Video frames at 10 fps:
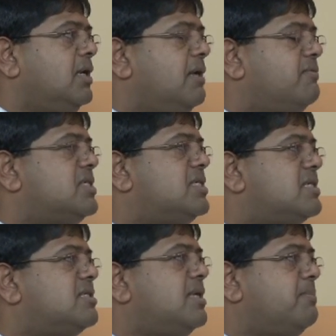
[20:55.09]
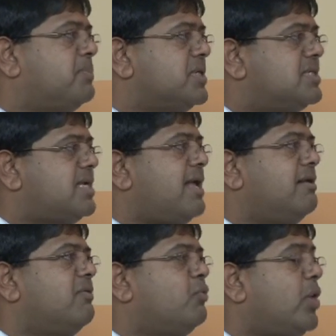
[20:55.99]
if the
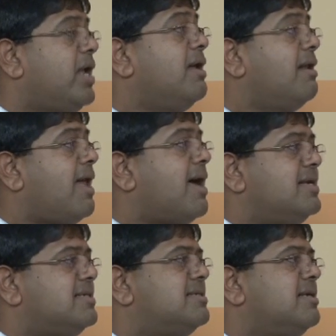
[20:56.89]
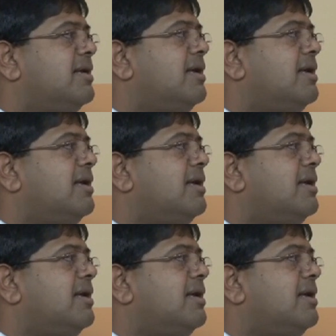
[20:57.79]
60% realize